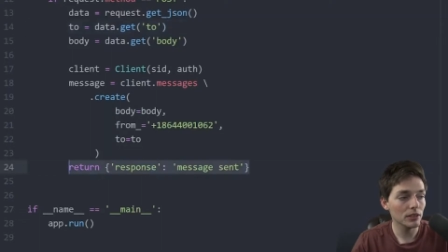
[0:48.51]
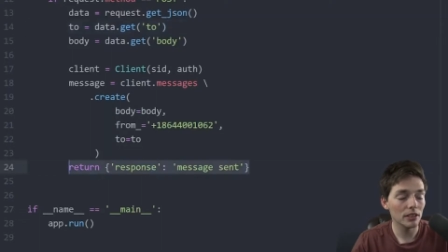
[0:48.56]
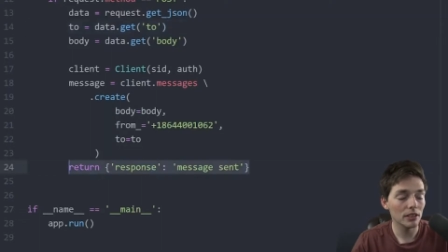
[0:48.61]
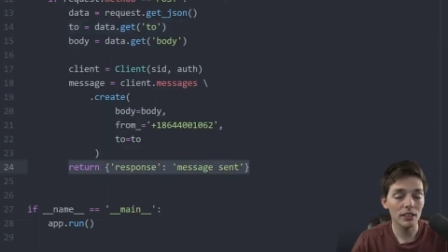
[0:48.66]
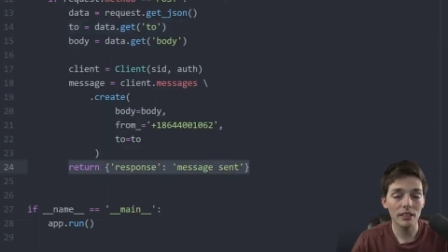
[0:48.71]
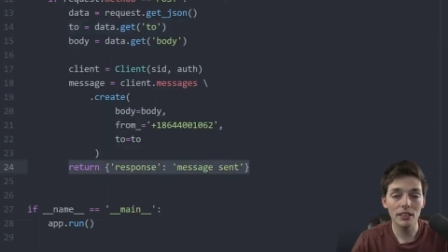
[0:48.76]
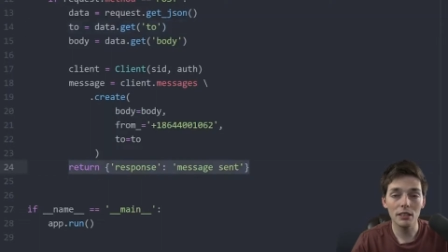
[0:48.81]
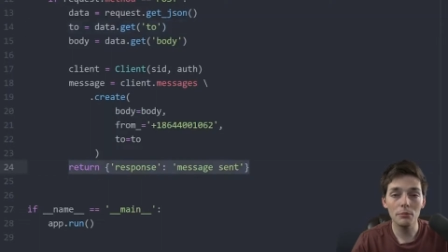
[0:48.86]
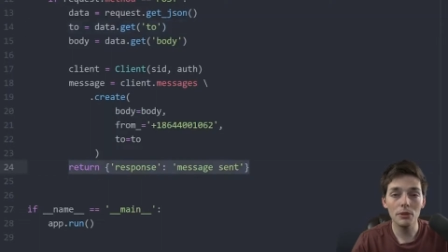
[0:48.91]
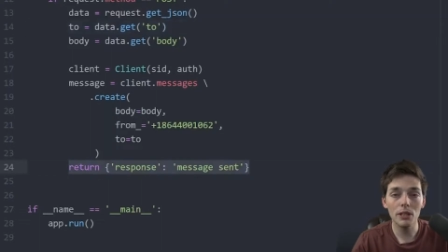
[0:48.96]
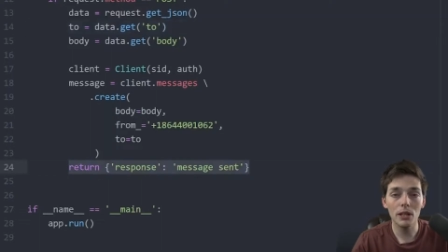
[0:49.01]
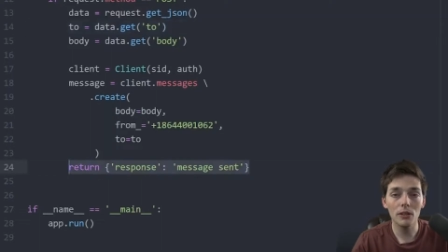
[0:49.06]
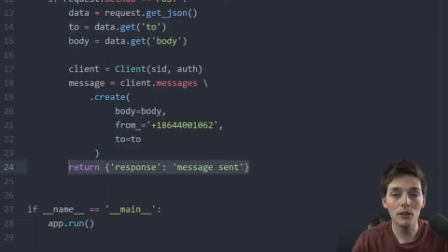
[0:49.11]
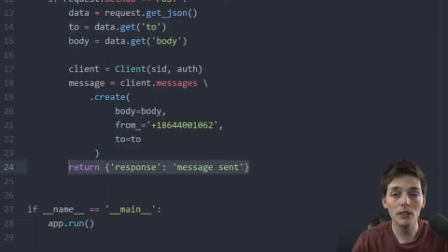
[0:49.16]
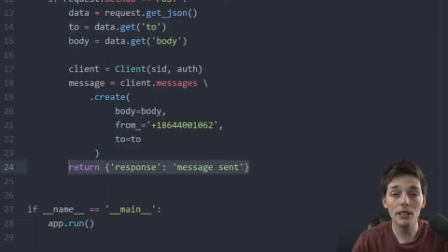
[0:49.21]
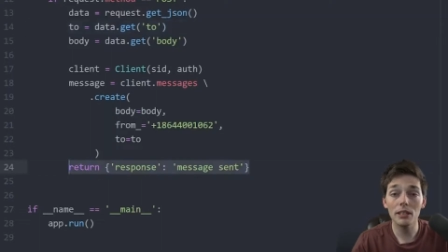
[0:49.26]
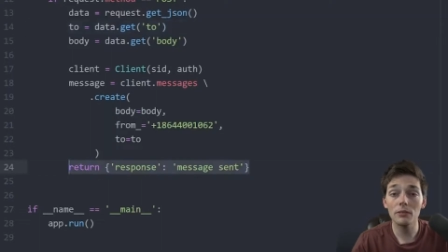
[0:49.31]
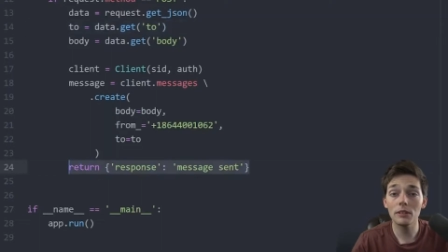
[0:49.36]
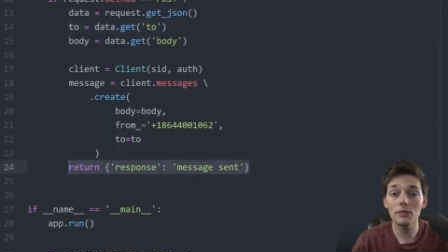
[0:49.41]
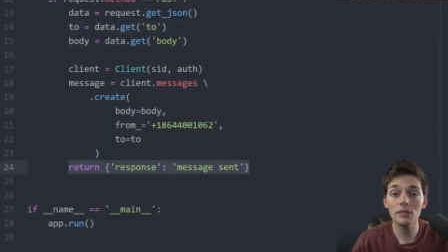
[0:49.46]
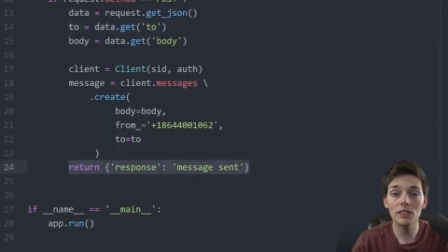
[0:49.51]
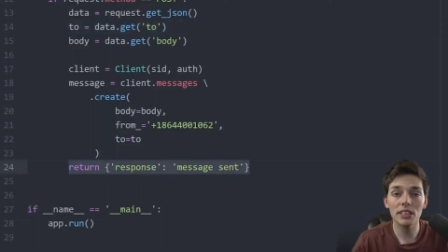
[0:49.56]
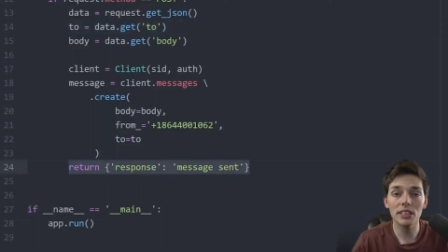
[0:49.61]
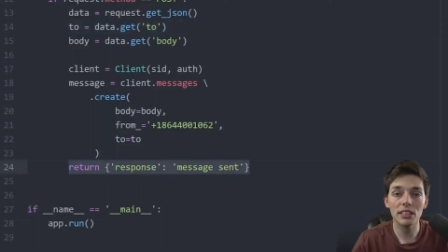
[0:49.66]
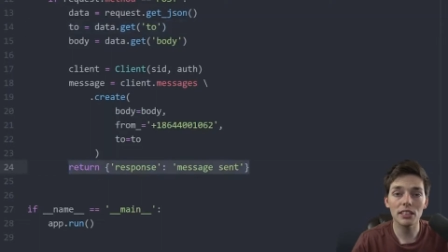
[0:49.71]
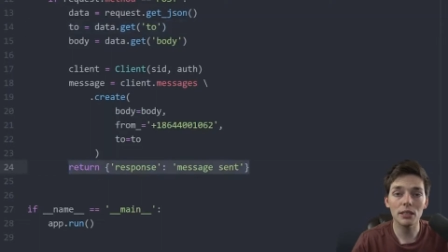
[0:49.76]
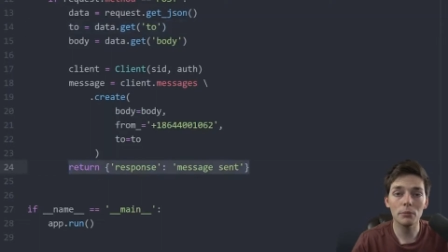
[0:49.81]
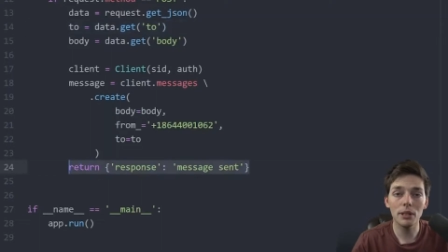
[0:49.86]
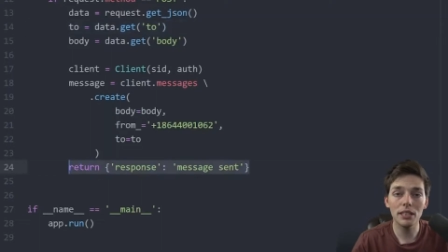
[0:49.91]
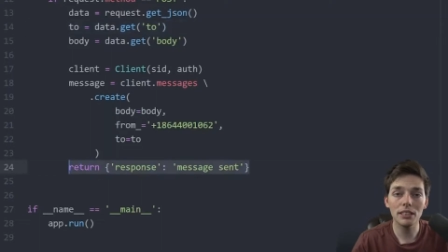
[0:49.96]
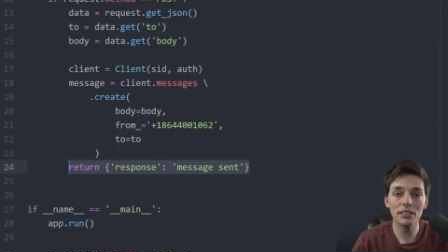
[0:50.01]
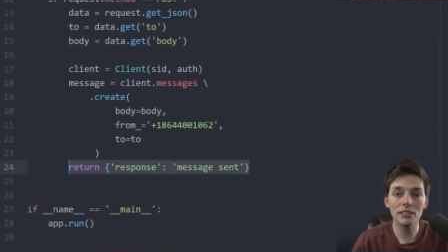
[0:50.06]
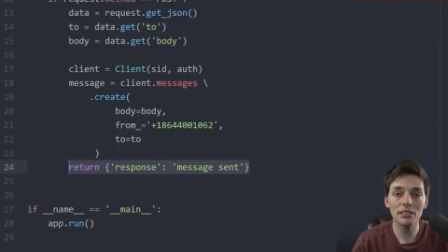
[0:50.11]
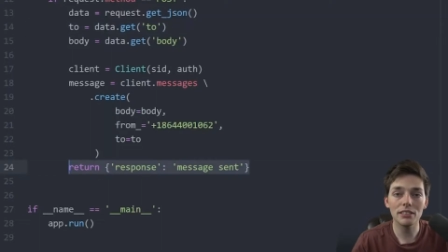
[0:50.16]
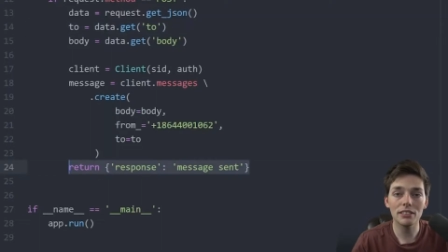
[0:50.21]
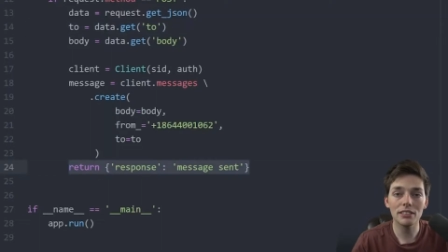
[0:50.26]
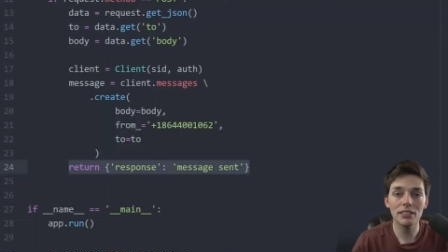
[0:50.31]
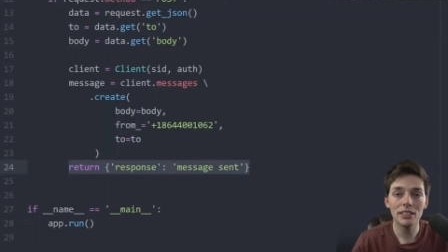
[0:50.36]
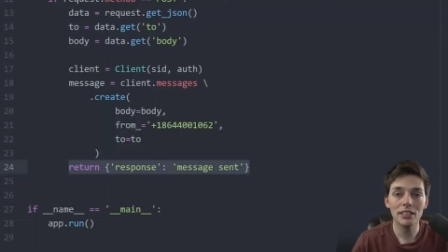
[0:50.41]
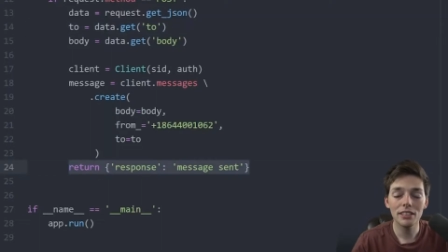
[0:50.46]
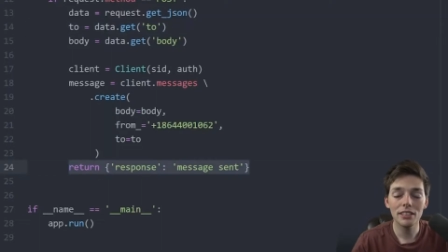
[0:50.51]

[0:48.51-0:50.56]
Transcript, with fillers: to let them know that we've sent a message.